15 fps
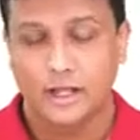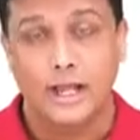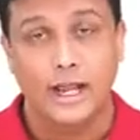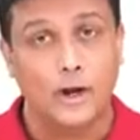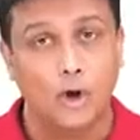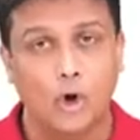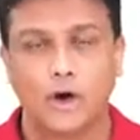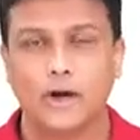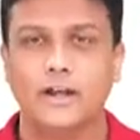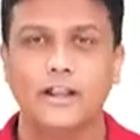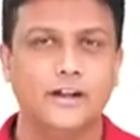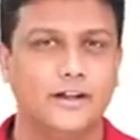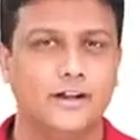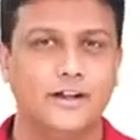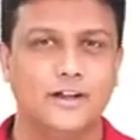and
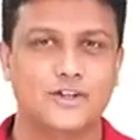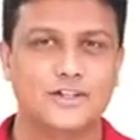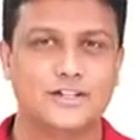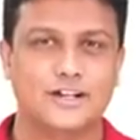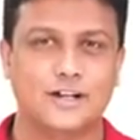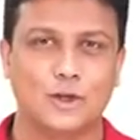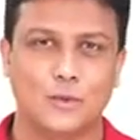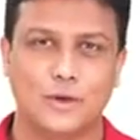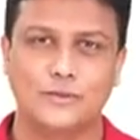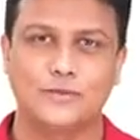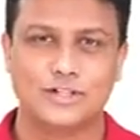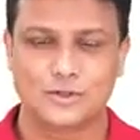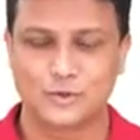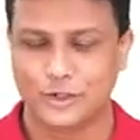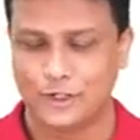auditory radiations are the one
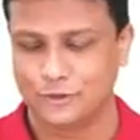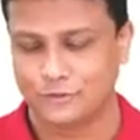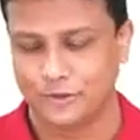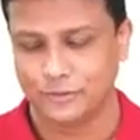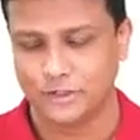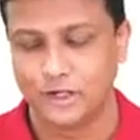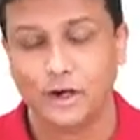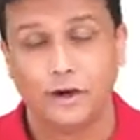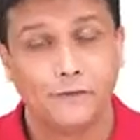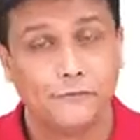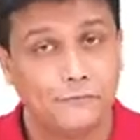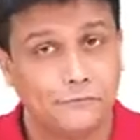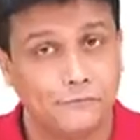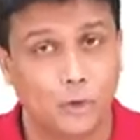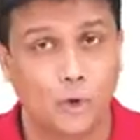which is going to form the
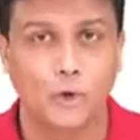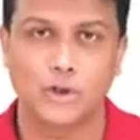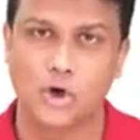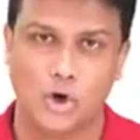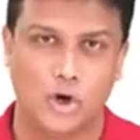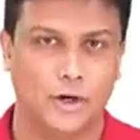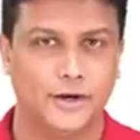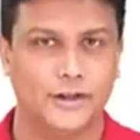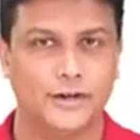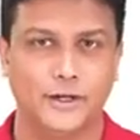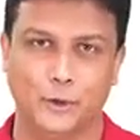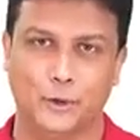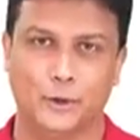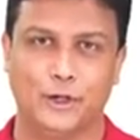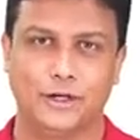fourth order
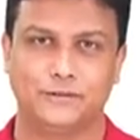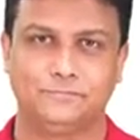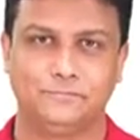neuron.